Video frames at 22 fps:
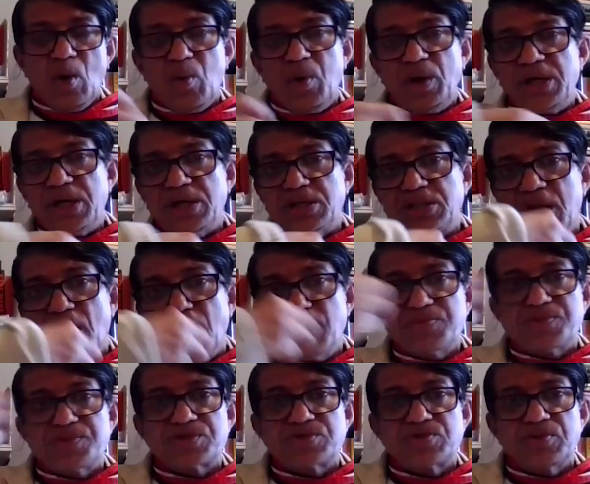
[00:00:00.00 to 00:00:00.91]
when it
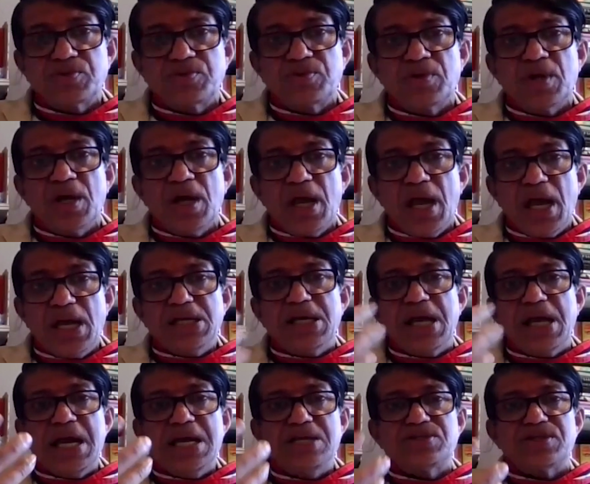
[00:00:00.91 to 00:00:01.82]
comes to
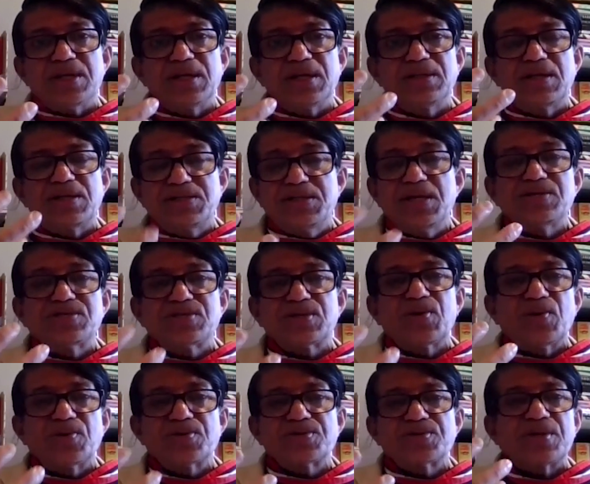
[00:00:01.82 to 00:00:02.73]
engaging the
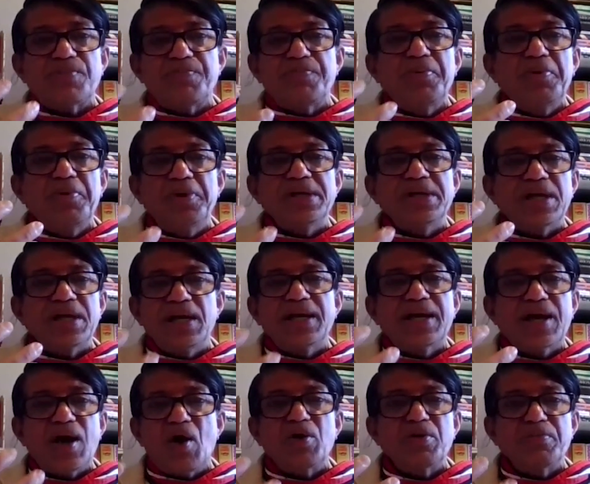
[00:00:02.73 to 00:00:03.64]
discourse of political
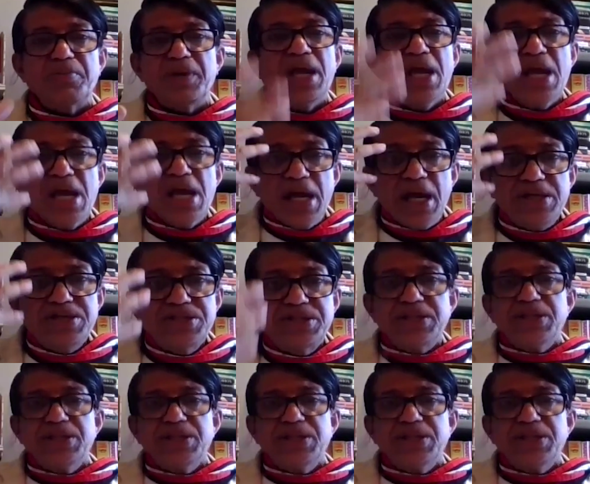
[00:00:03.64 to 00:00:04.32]
economy uh,